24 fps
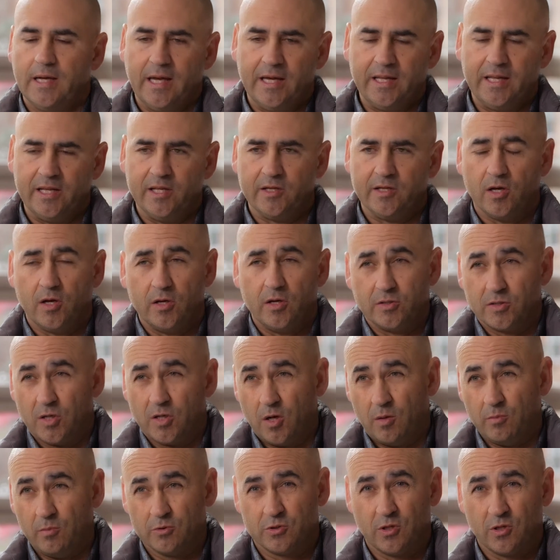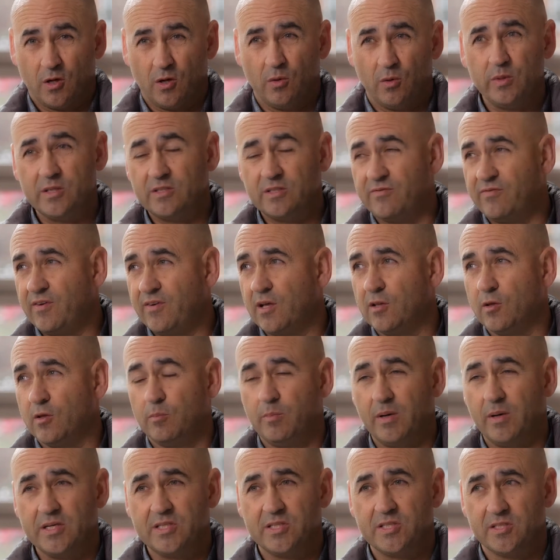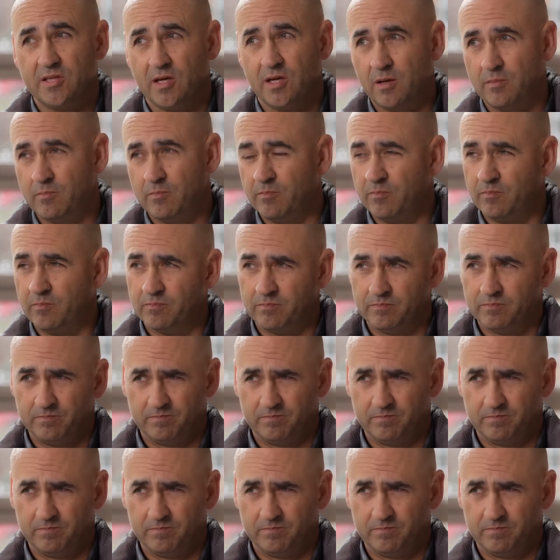and it is almost always followed by some